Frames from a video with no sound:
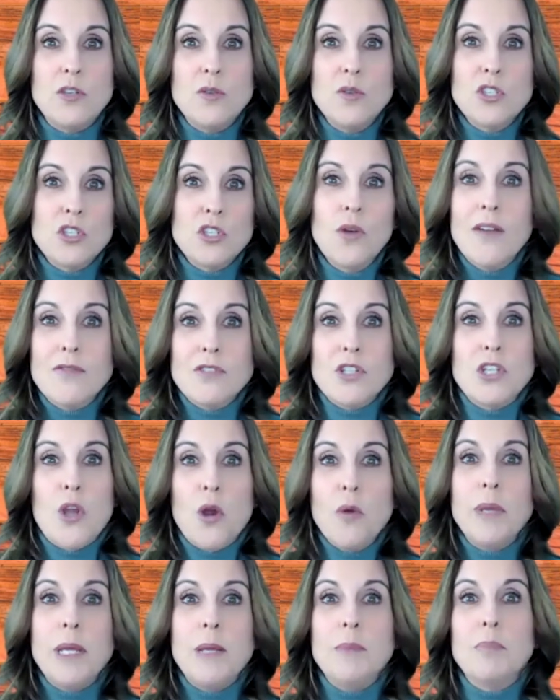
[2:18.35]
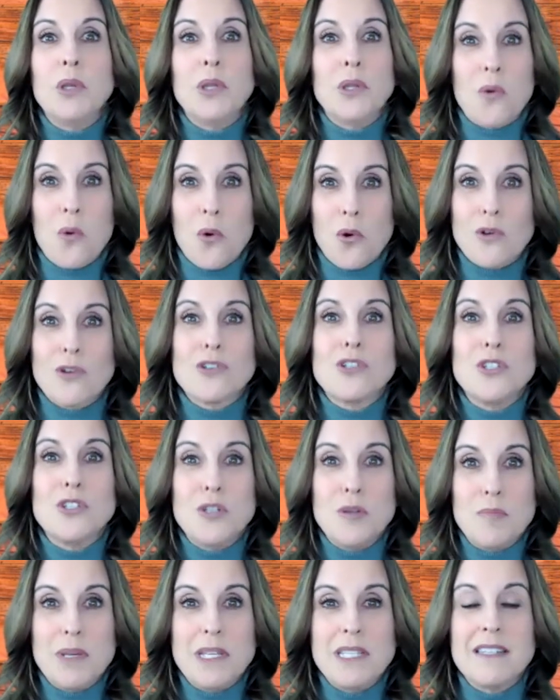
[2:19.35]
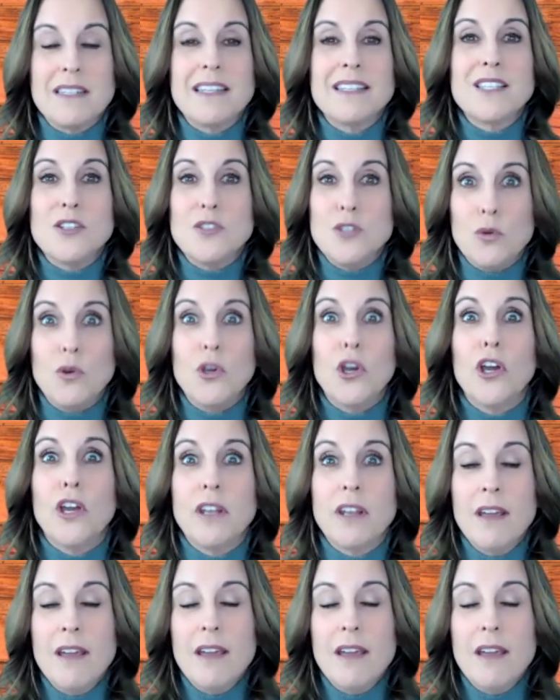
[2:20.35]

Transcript: you still have to know people in order to do business and do good.